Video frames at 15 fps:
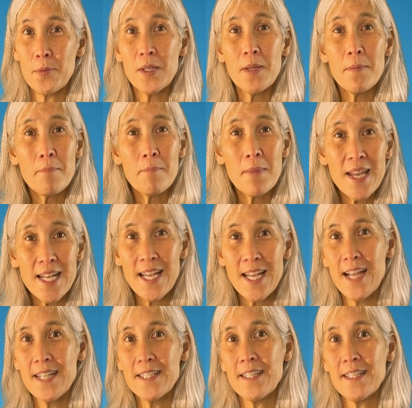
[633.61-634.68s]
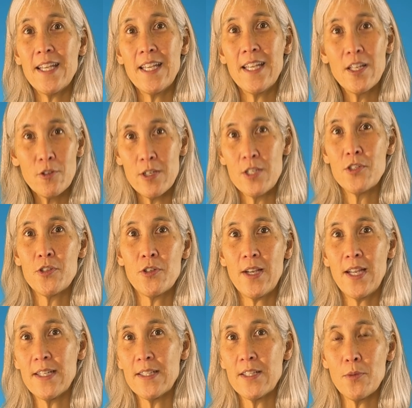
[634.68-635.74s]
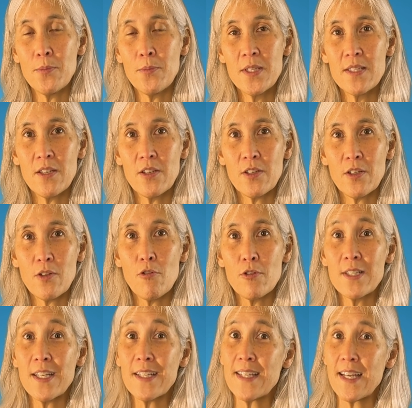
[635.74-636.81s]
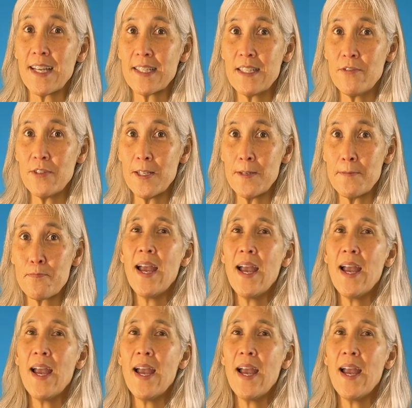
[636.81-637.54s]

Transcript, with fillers: but it may not increase your anterior mid-cingulate cortex activity.